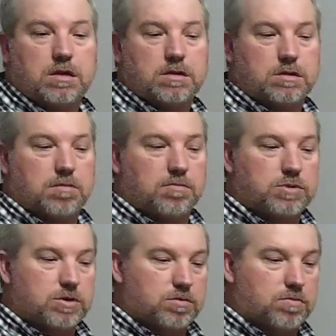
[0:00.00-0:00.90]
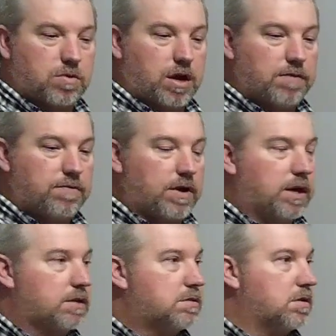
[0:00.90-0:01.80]
some certain
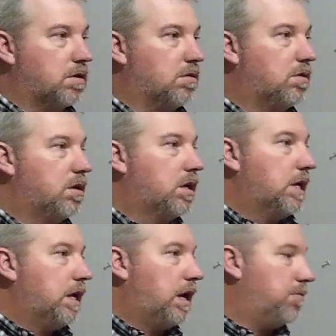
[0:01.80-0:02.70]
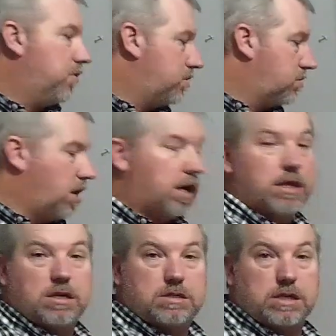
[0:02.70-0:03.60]
Wi-Fi. So I'm going to try
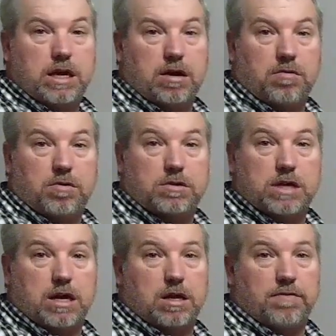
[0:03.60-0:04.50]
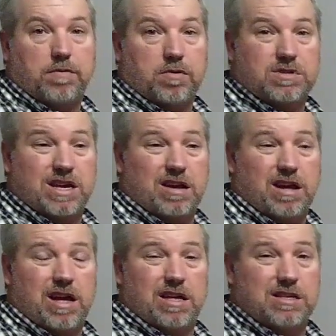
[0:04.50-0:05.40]
this, see how it works out. If it works
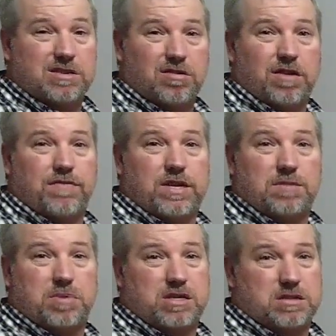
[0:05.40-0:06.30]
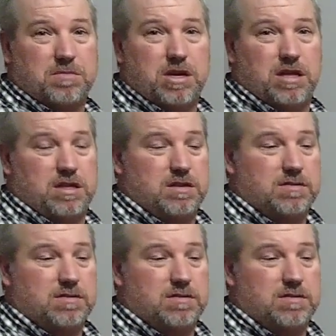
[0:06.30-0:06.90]
out, it's only $50 a month.